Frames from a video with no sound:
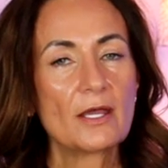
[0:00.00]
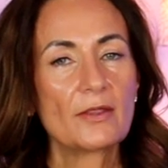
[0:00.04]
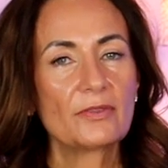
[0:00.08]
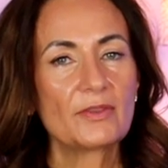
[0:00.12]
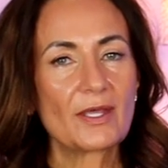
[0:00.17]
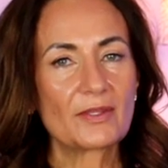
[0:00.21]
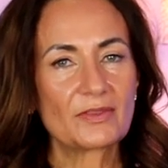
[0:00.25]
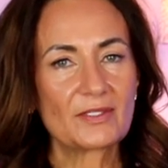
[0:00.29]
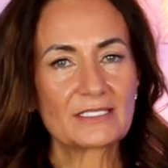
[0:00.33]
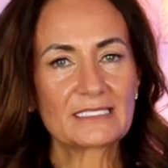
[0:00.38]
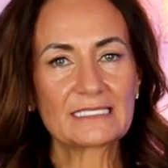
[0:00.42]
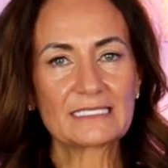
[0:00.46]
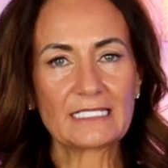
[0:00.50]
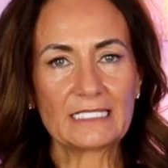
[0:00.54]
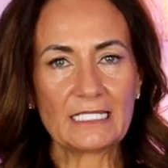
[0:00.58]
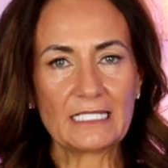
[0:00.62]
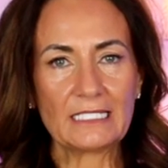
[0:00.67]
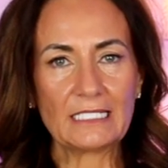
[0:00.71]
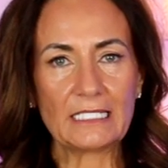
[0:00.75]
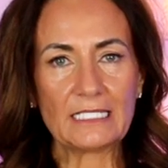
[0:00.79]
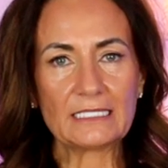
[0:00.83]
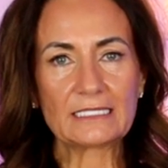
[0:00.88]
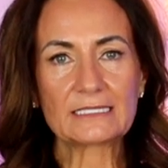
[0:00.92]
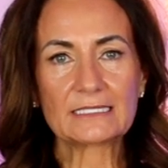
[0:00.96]
that the city
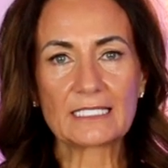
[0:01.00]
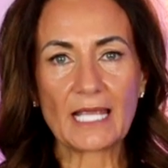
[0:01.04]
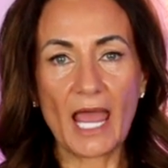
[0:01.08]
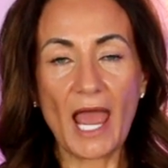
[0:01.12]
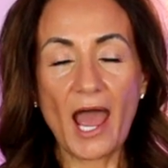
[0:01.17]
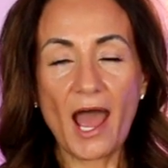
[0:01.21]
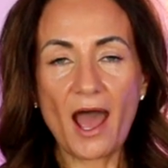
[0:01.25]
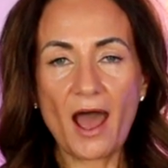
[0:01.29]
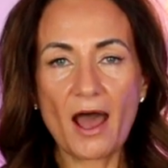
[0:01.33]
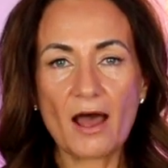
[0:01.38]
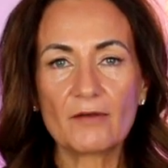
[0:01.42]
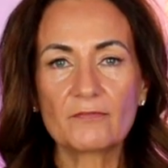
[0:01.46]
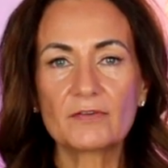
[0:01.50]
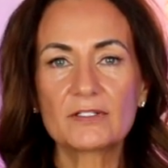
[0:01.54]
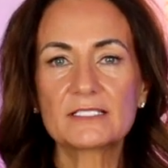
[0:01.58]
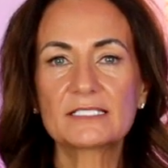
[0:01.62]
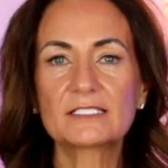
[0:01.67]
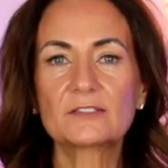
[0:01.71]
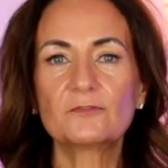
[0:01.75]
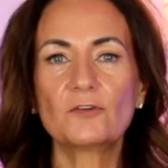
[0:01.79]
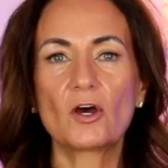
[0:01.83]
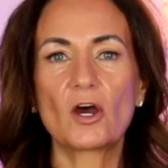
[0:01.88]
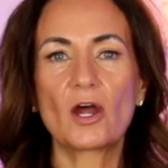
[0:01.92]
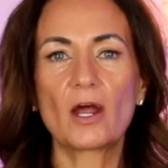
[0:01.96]
needs to have
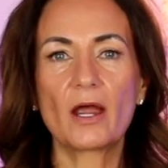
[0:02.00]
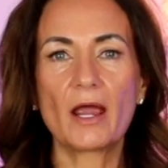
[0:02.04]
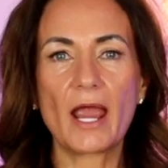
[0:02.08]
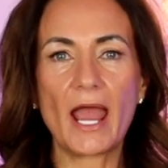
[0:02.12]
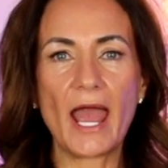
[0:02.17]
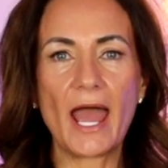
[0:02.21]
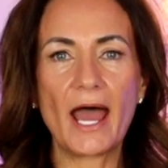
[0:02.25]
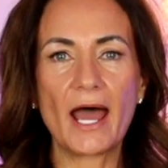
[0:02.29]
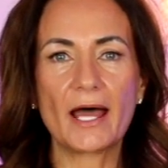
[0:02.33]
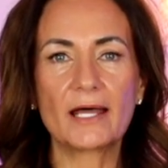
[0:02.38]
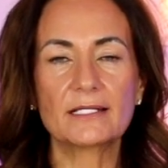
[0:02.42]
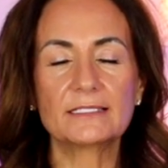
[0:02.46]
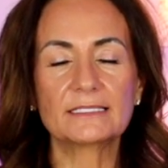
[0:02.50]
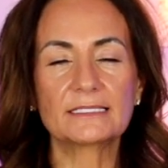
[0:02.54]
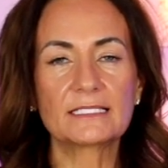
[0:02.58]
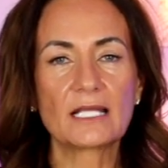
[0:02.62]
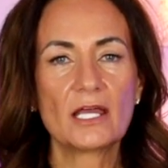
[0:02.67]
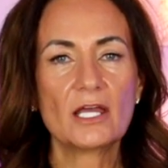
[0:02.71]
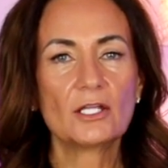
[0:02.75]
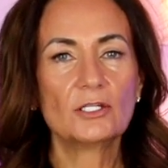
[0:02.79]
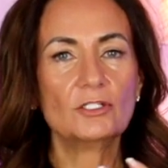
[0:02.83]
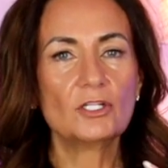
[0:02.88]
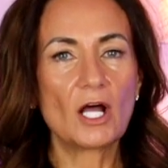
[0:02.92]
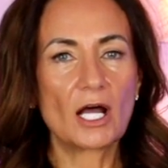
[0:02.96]
as far as
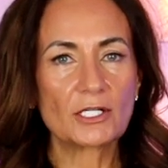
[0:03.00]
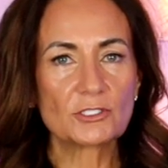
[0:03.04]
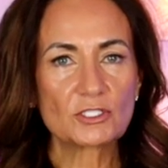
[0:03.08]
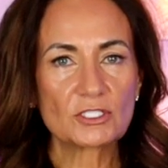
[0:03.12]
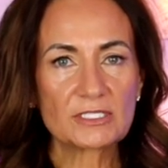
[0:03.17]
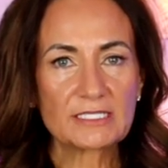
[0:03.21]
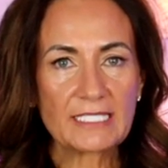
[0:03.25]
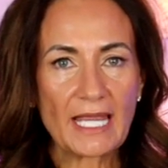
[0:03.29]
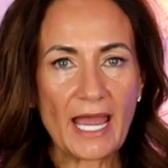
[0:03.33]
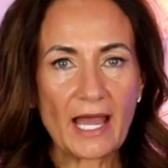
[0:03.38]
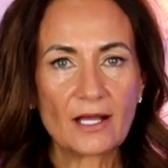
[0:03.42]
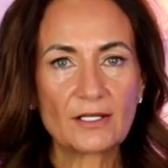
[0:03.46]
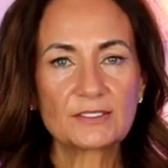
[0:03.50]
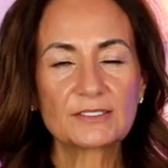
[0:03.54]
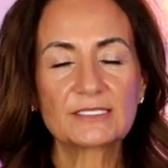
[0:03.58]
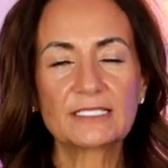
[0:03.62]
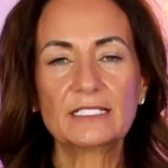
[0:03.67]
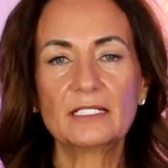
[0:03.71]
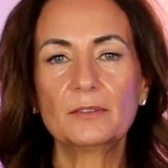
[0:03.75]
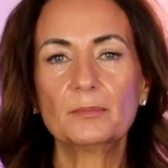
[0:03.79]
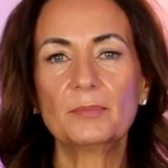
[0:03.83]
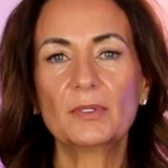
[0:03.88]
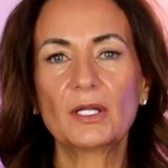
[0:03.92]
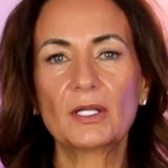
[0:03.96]
not just
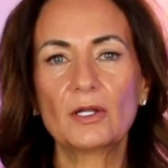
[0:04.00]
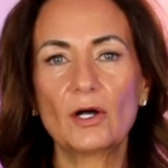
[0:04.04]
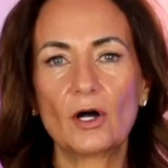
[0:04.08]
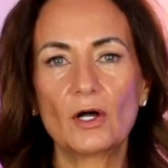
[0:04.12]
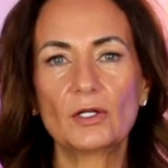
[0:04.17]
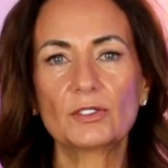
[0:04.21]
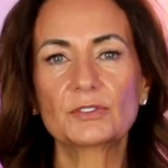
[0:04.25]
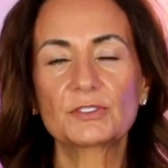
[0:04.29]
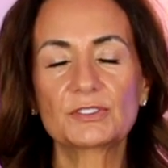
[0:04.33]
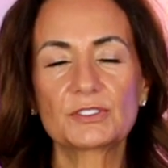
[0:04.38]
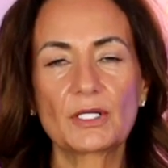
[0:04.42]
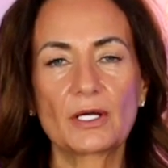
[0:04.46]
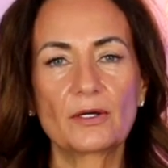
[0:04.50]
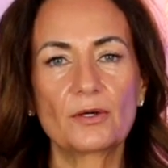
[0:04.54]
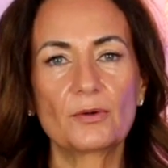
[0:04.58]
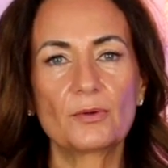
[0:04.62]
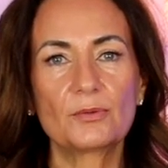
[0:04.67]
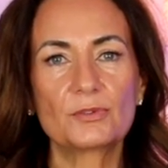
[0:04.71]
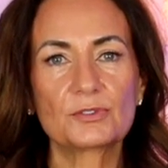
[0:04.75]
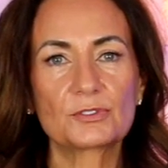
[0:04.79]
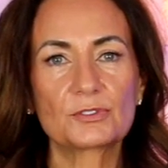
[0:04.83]
housing, but also